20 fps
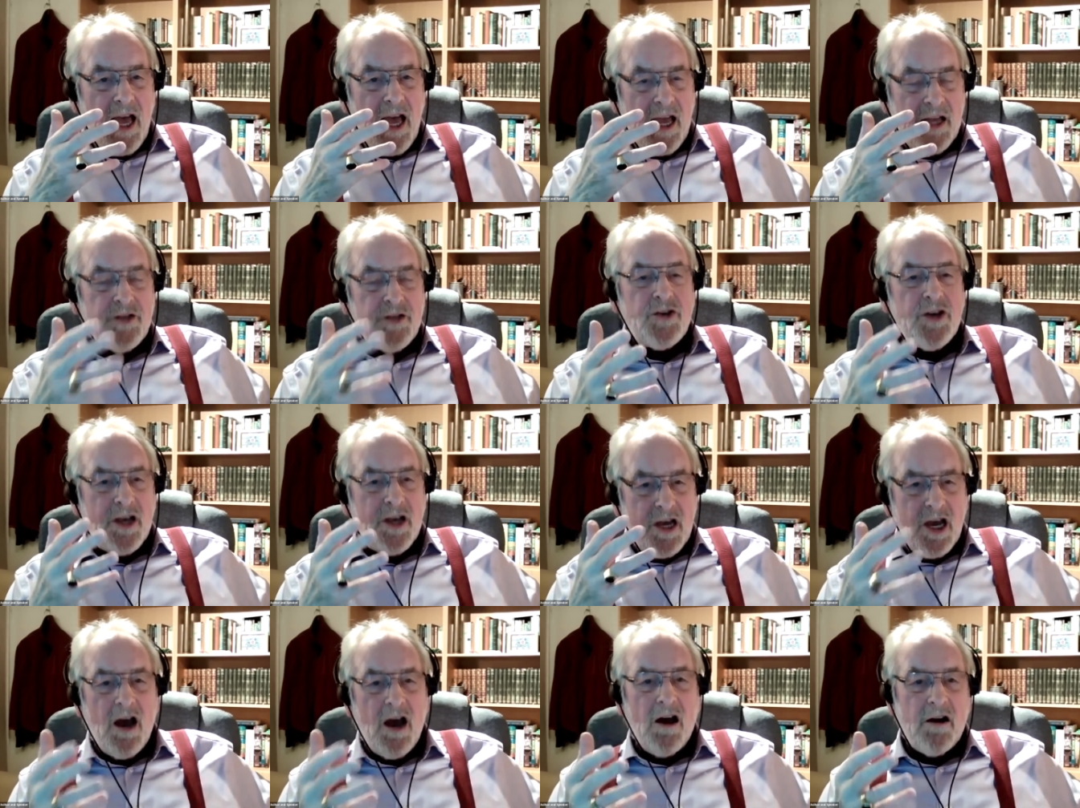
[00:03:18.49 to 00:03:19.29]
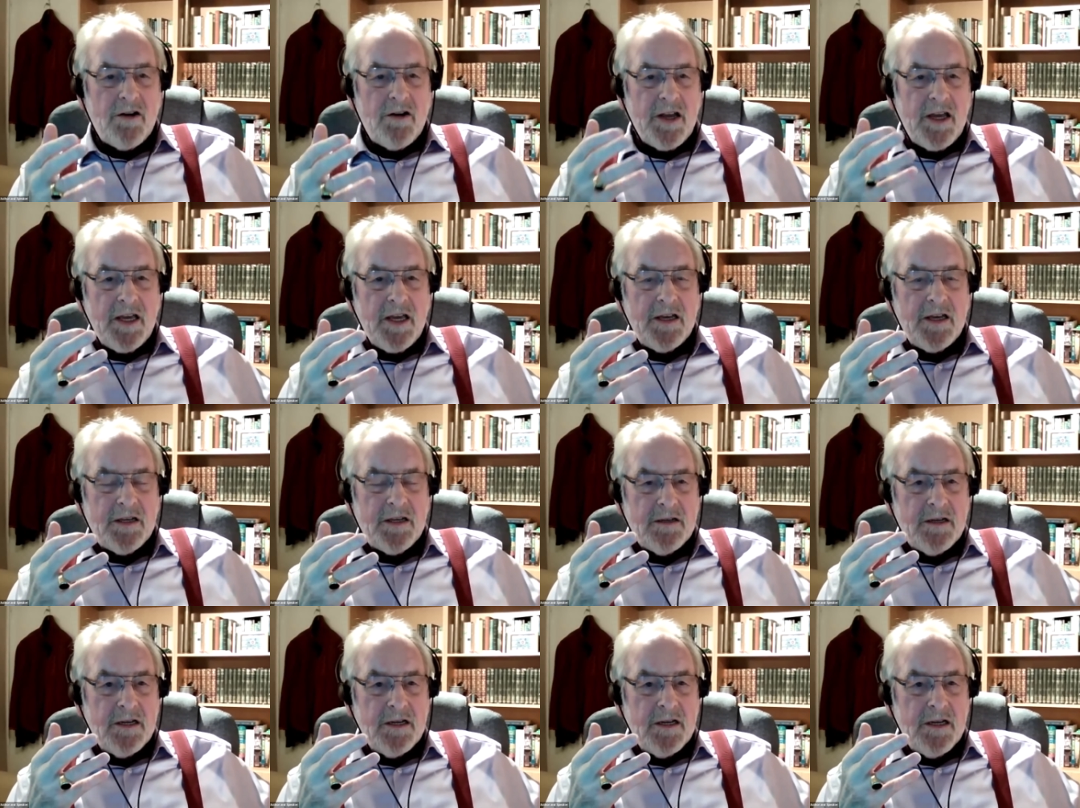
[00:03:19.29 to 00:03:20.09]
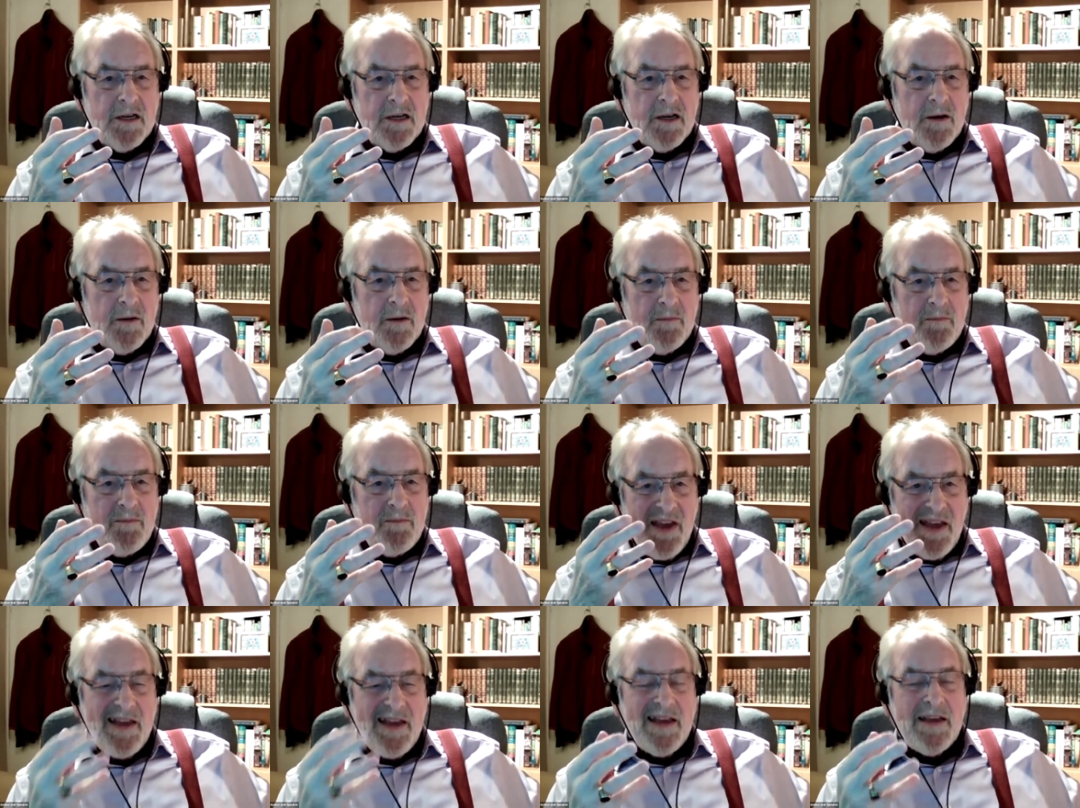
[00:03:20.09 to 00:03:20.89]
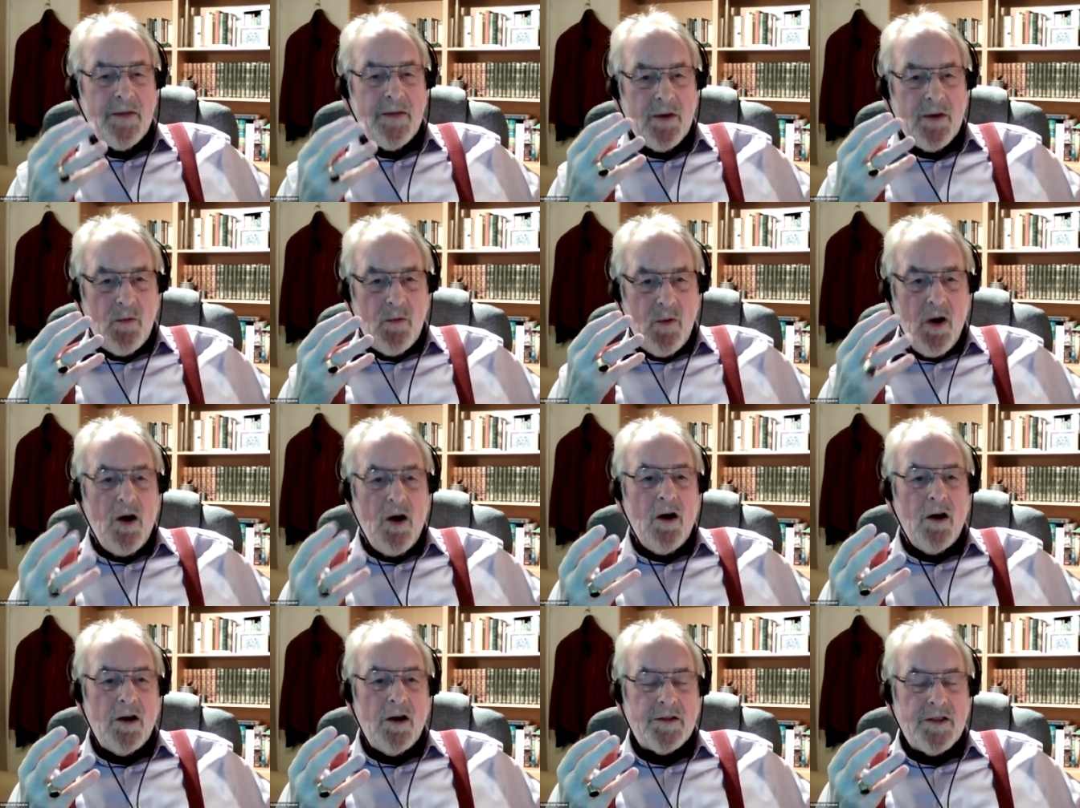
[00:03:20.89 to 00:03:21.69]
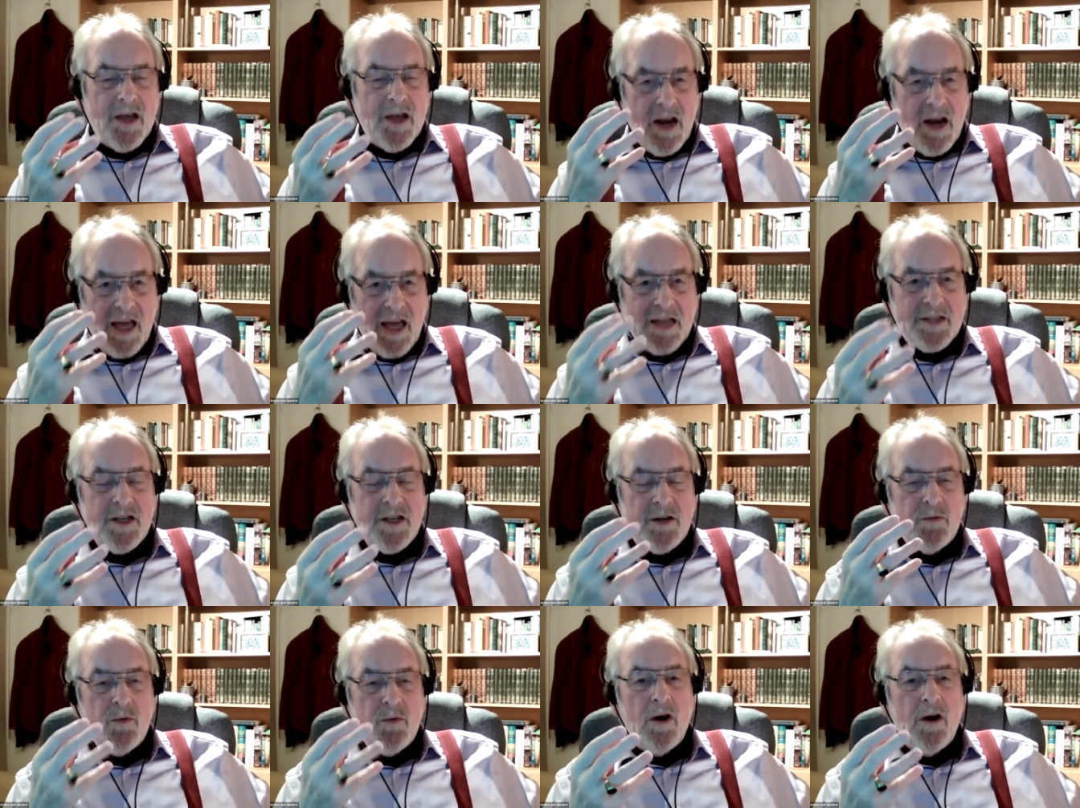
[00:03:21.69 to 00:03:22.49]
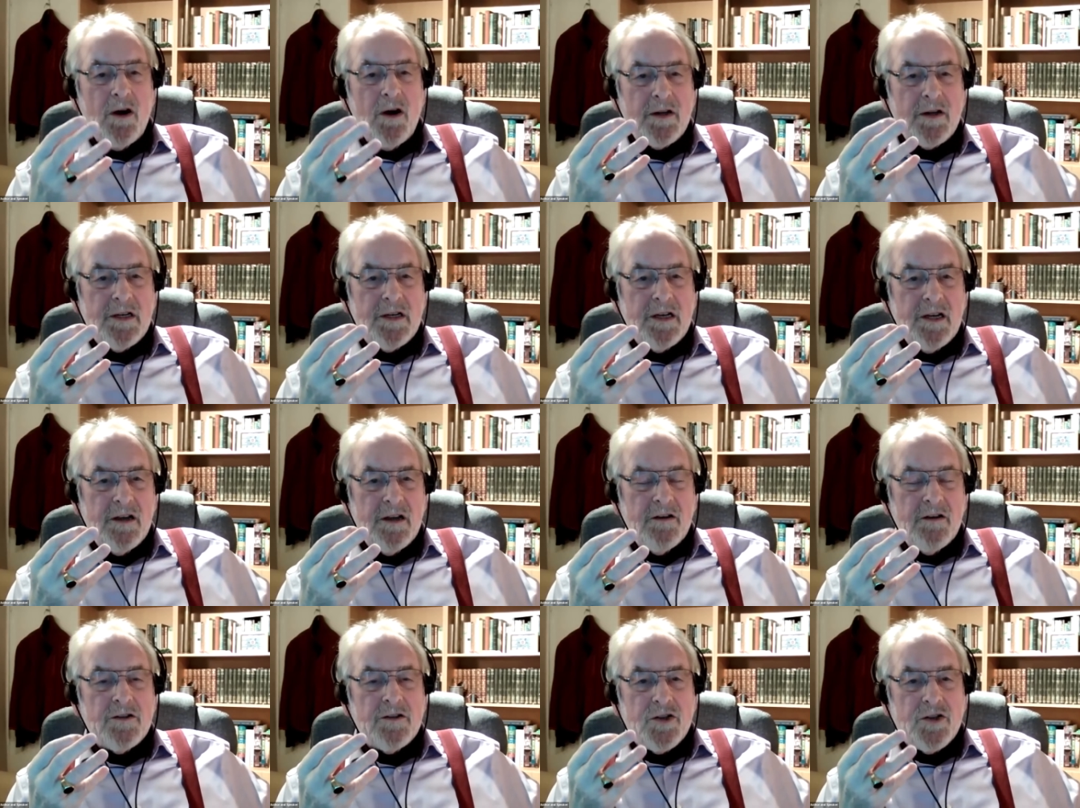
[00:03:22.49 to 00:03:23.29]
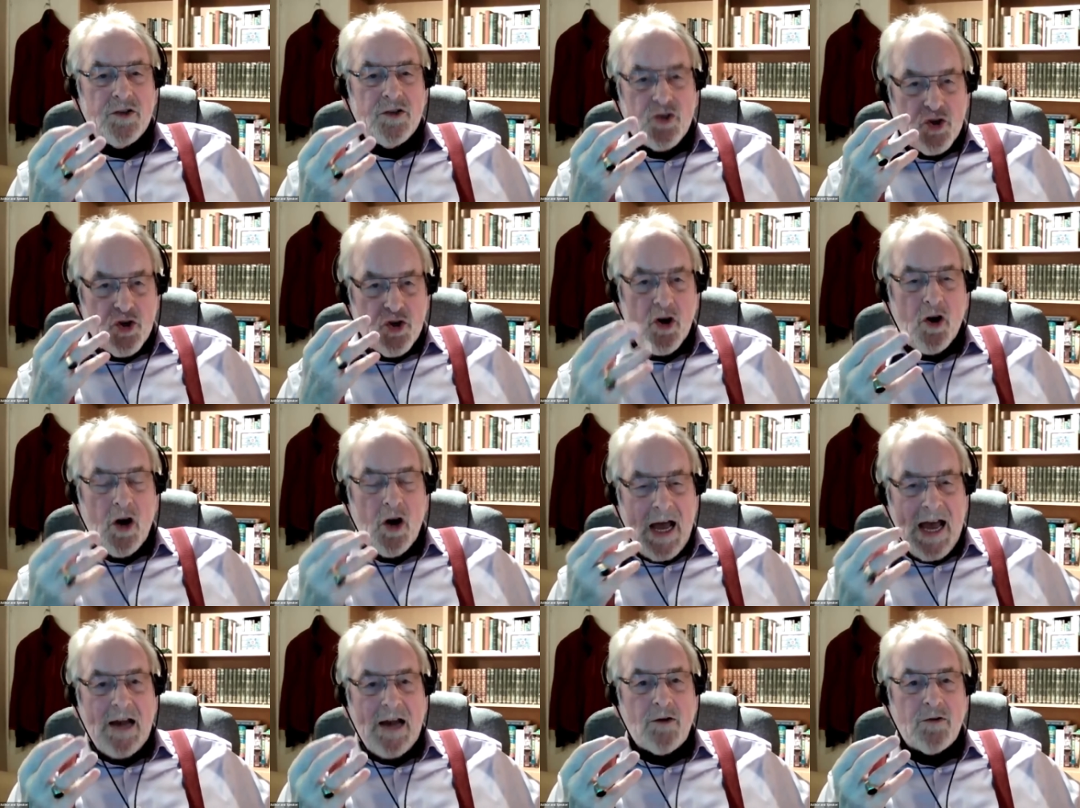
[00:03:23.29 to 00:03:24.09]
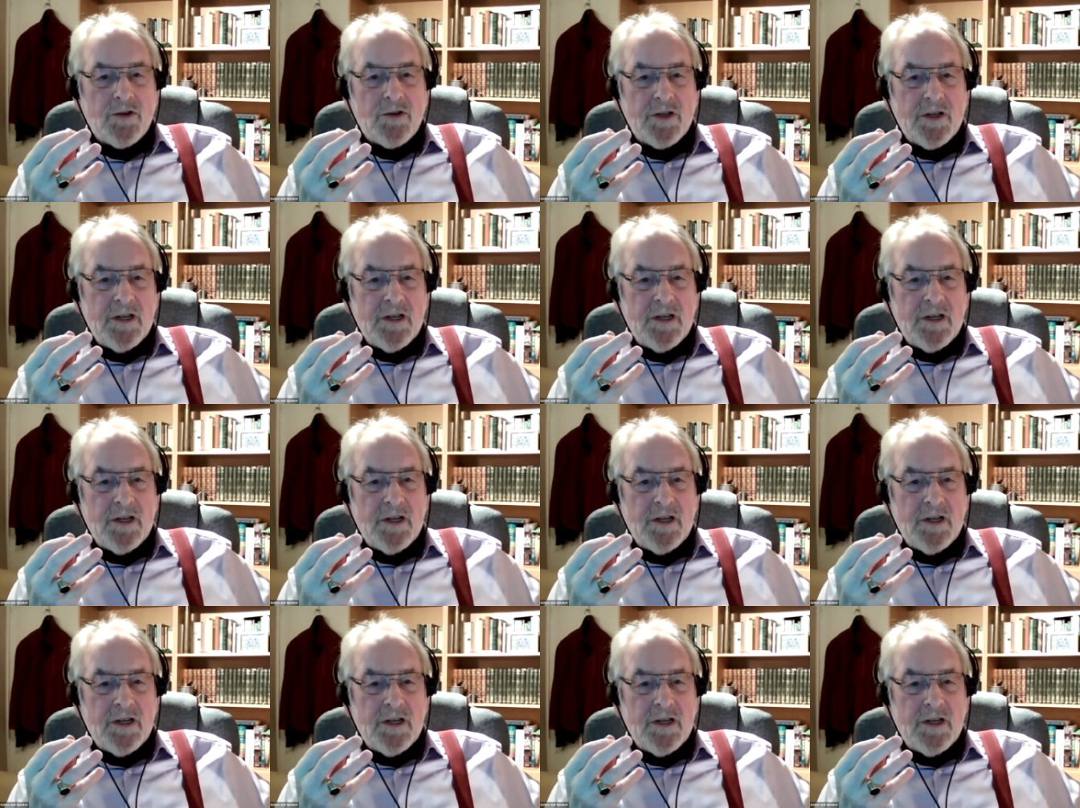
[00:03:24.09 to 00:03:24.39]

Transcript: educare, being the word, the Latin word to draw out,